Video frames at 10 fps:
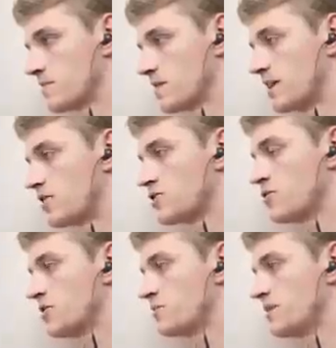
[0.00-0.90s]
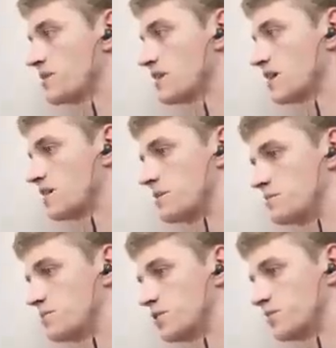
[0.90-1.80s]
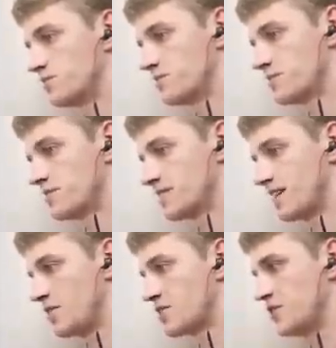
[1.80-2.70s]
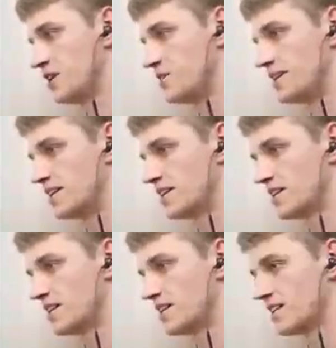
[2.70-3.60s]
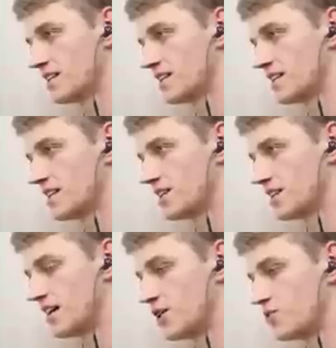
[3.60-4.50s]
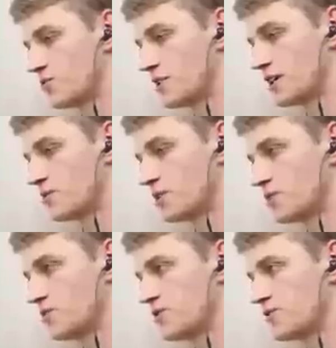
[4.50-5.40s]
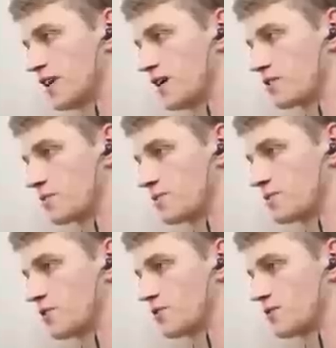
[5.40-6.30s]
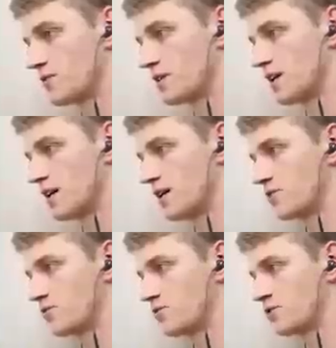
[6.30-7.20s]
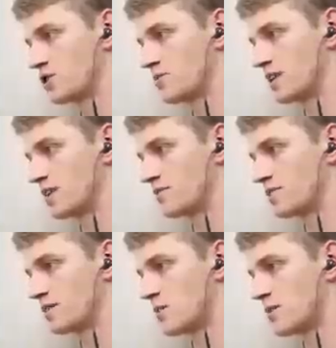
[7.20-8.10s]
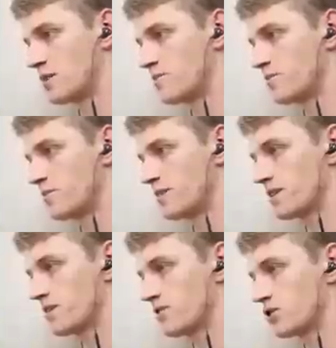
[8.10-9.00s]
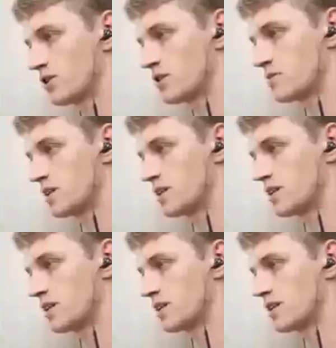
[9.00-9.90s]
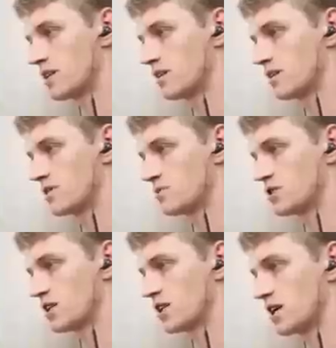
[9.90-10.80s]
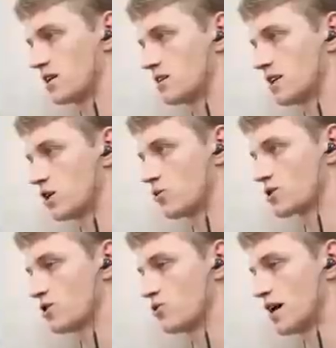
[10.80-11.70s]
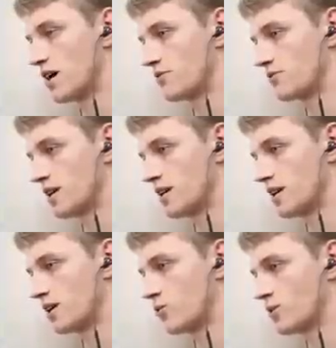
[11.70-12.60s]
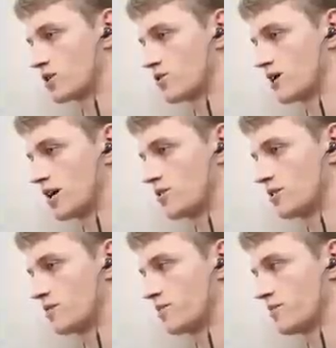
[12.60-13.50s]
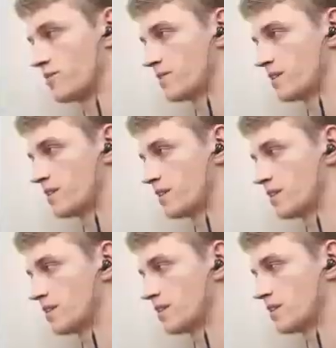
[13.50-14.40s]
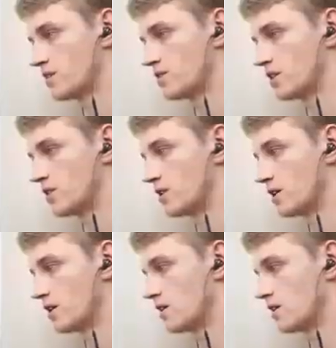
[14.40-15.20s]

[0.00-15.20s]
There's no intermediate. God damn it, bro. There's no intermediate. Okay, I don't wanna do this thing I've done before if I don't spend enough stamina. I wanna try and spend as much as I can. I can always slow down, right? I can always slow down. So